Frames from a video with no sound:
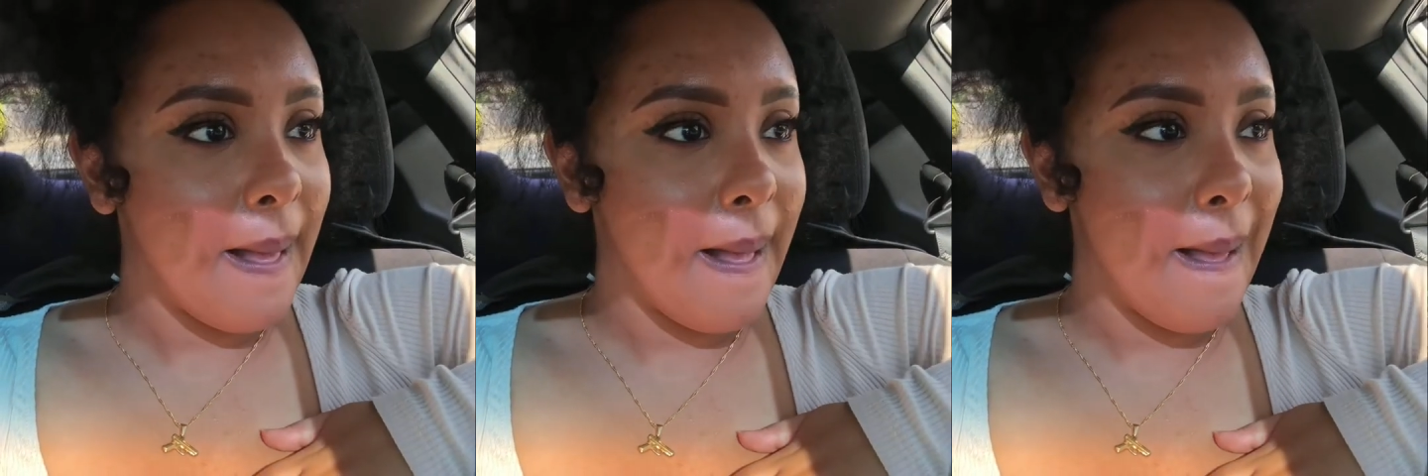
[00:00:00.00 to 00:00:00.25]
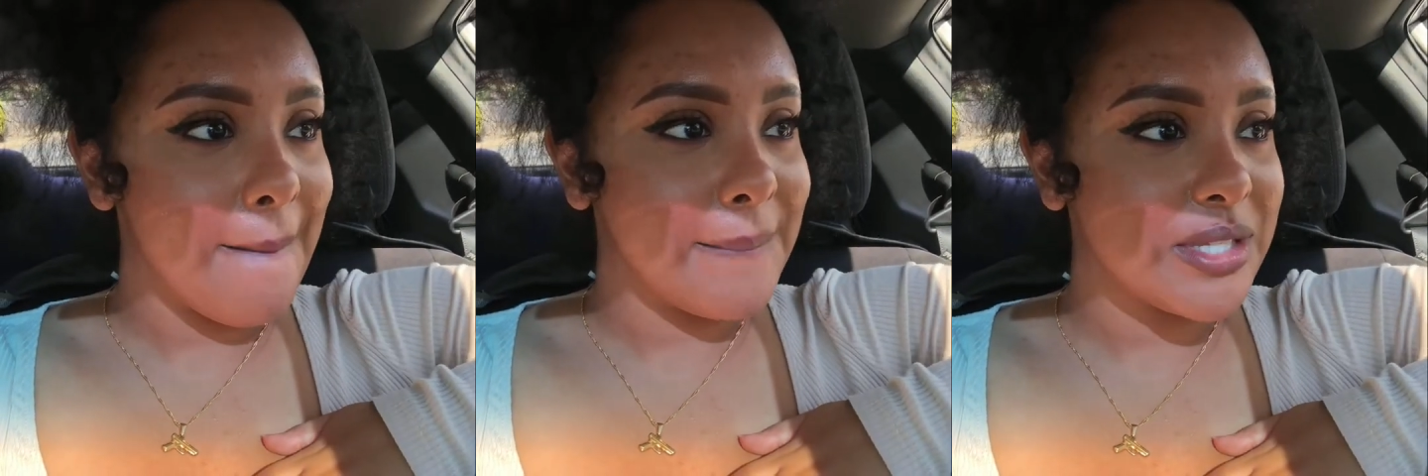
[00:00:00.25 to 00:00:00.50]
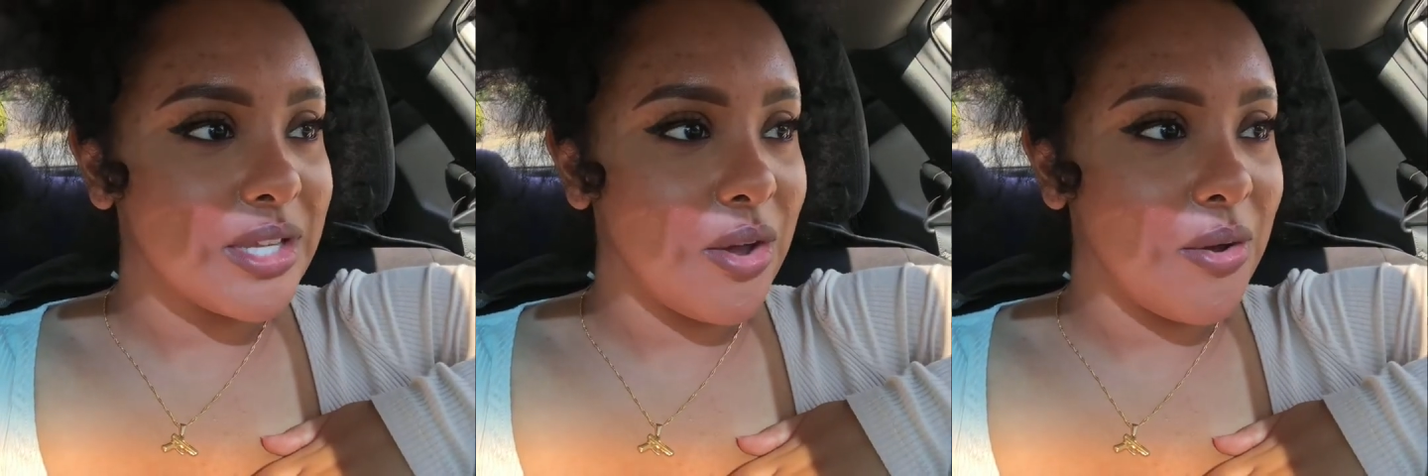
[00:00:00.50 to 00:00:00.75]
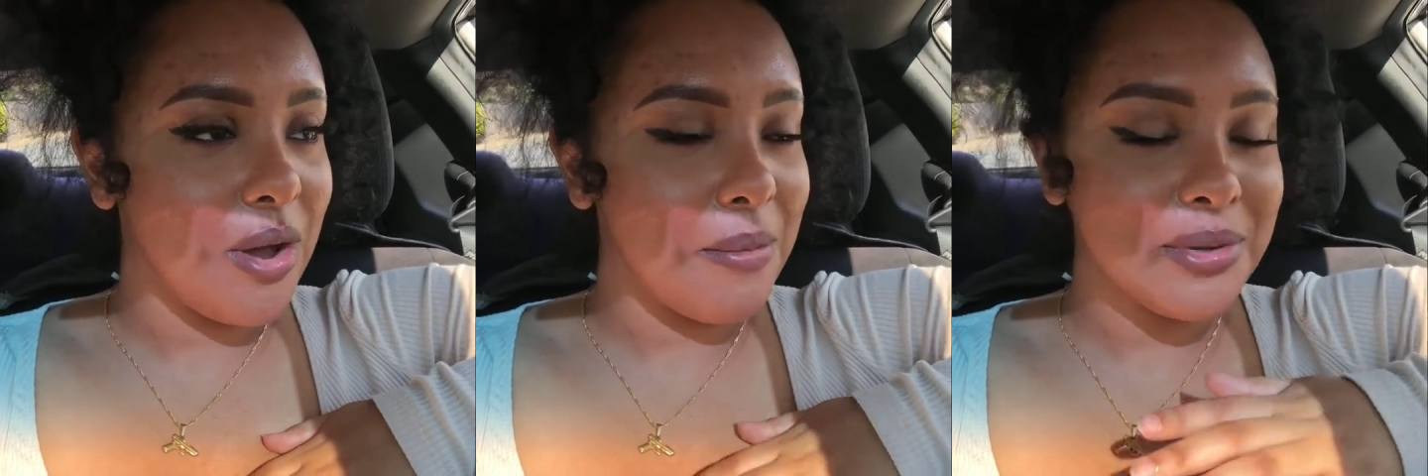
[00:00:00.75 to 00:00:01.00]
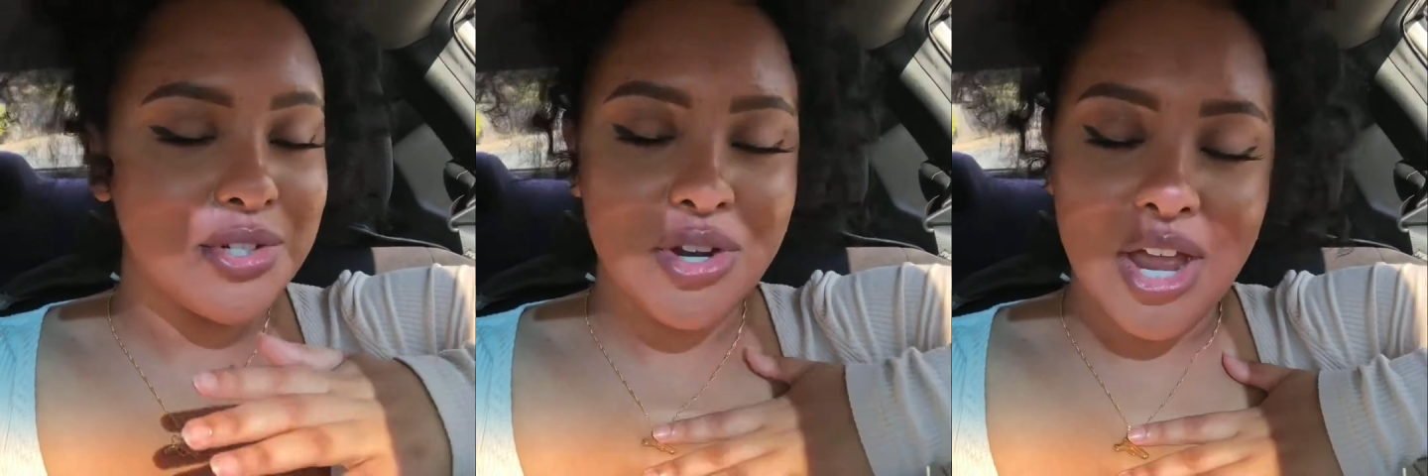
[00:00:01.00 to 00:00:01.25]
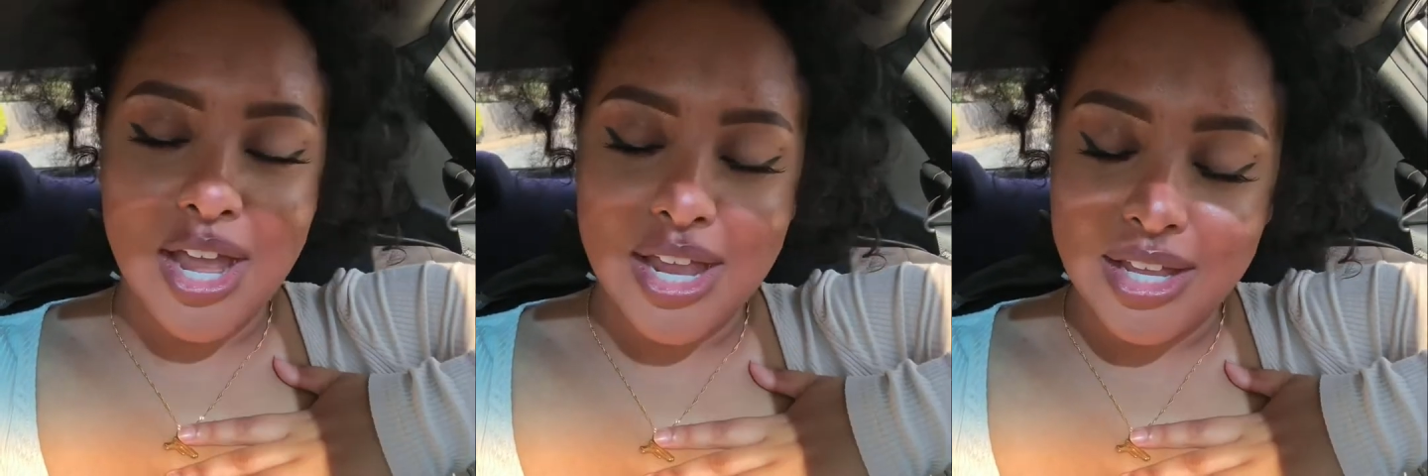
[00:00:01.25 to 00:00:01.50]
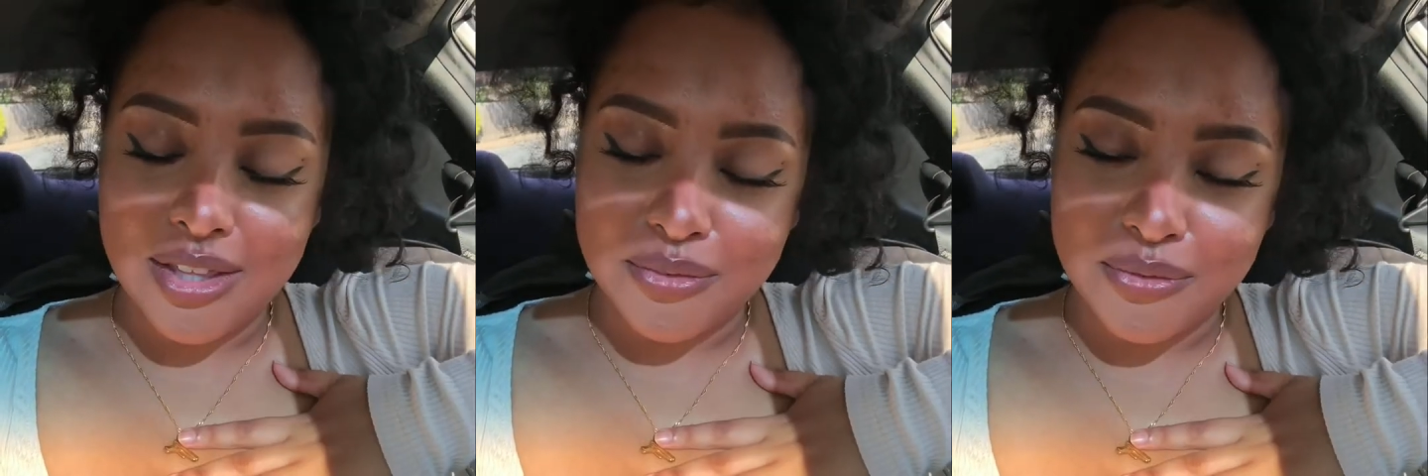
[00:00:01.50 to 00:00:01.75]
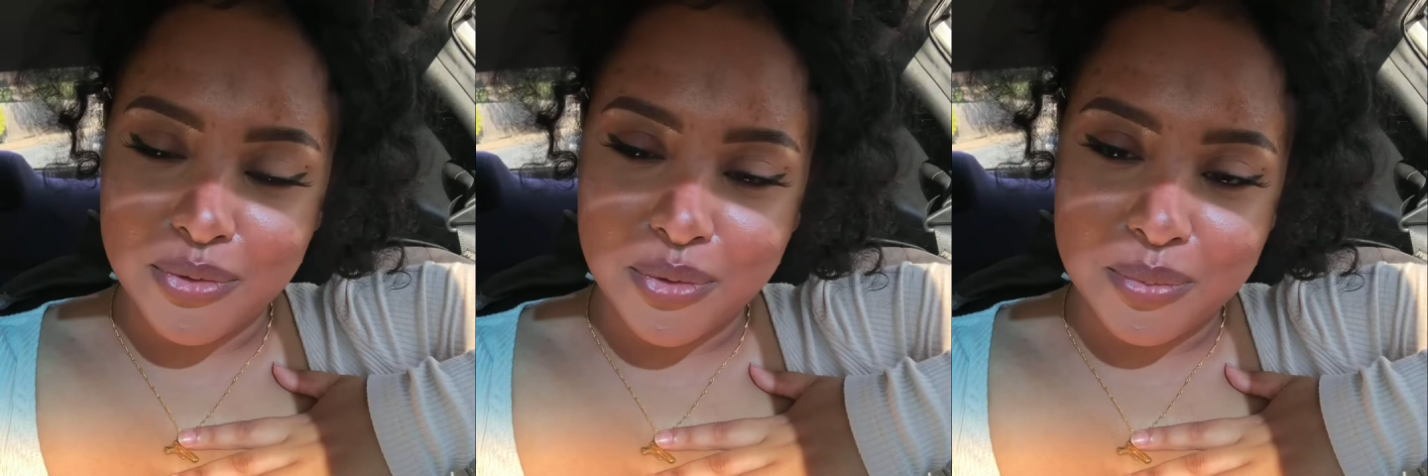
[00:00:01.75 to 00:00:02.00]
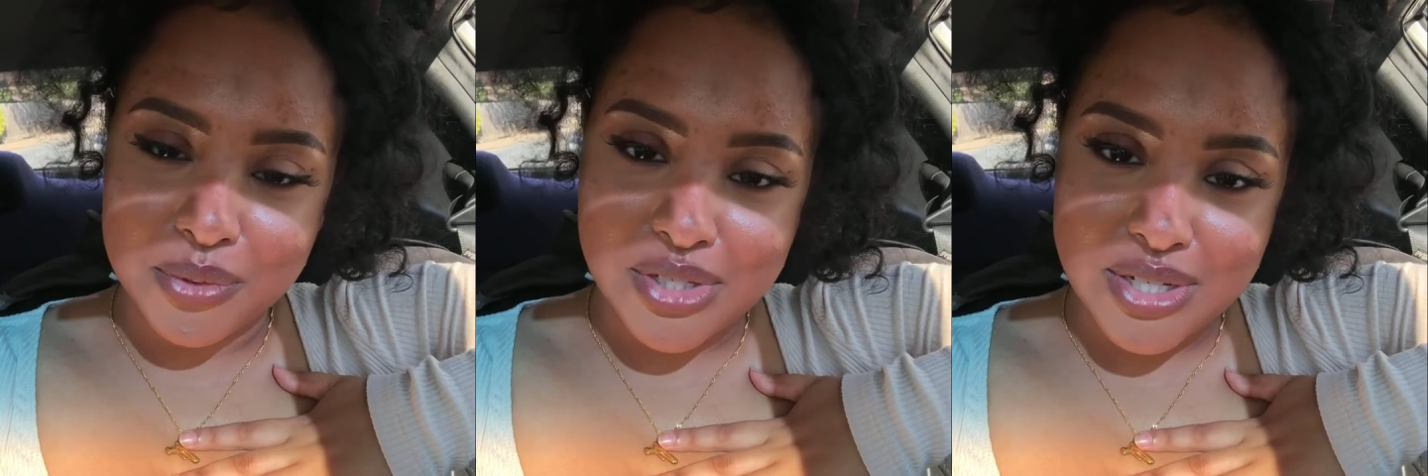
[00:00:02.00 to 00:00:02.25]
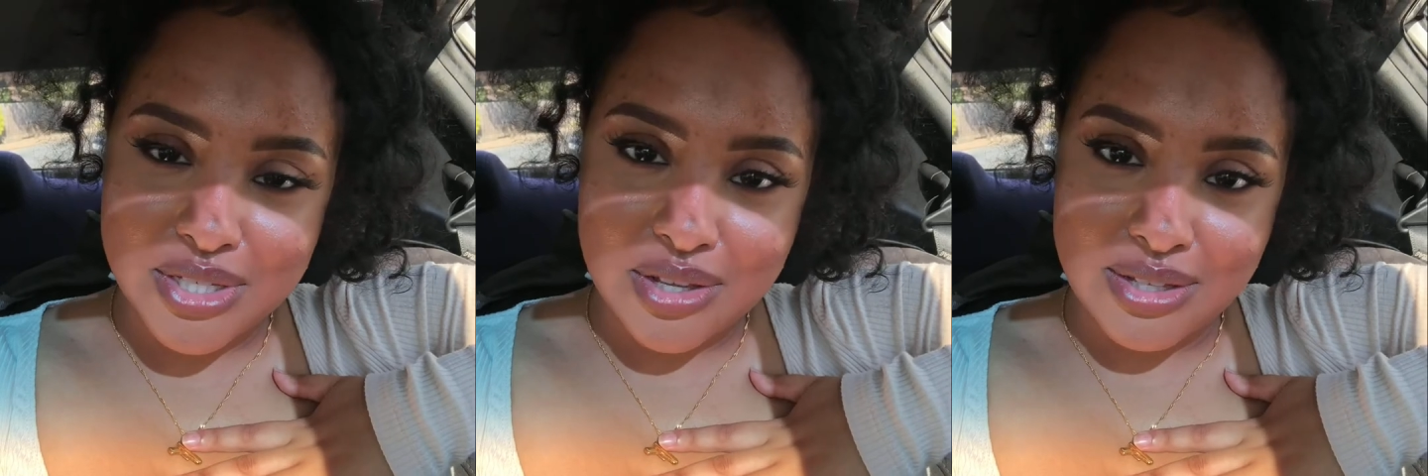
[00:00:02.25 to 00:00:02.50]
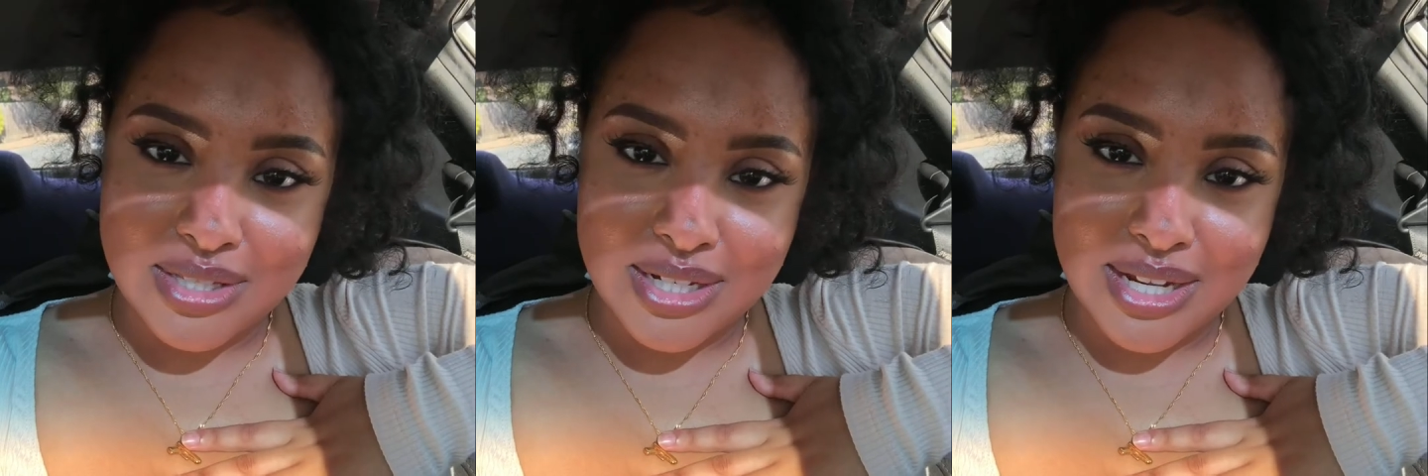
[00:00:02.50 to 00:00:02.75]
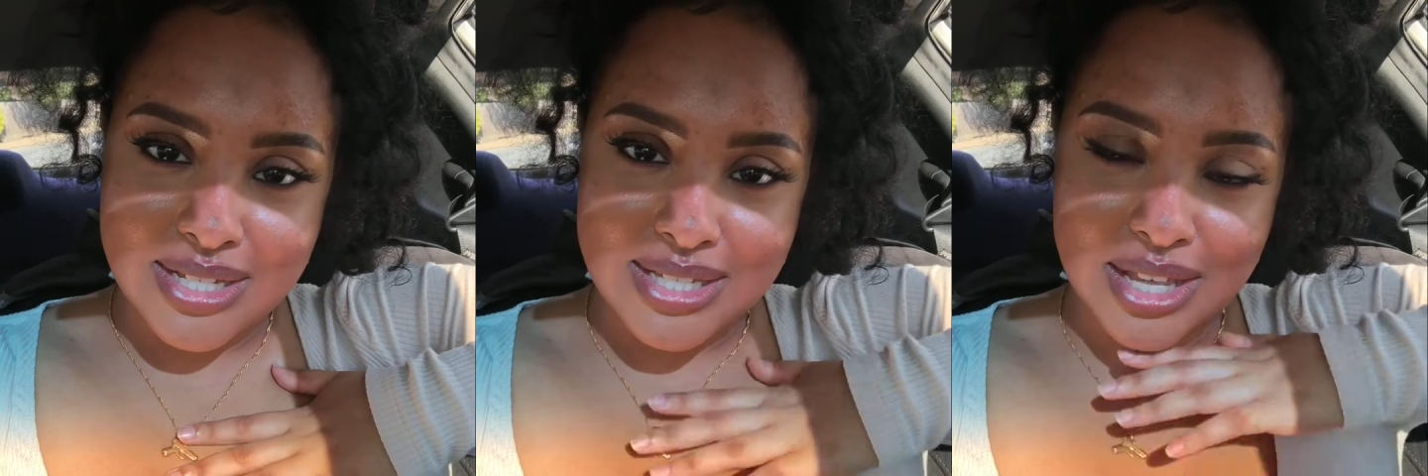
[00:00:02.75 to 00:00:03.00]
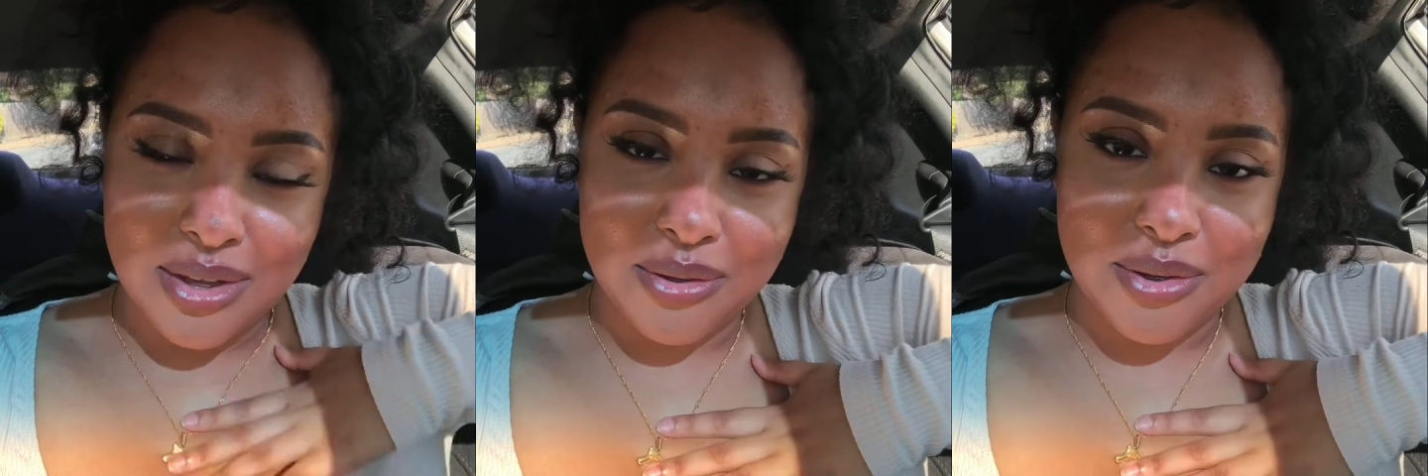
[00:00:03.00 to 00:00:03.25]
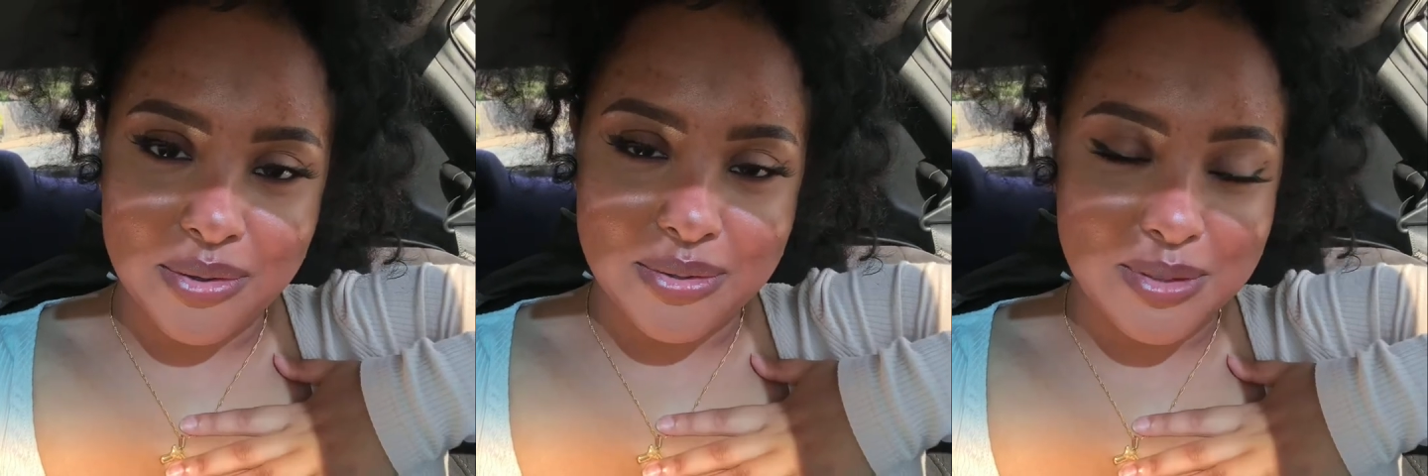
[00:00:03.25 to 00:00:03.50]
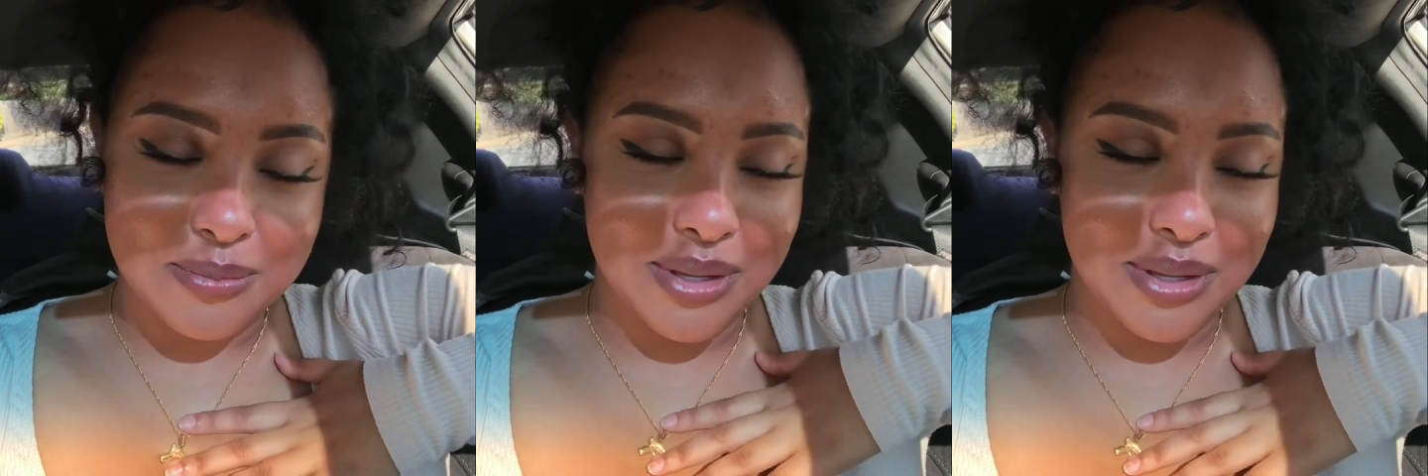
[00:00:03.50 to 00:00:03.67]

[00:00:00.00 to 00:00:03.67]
So I'm gonna try the food with cheese sauce today, see how it goes.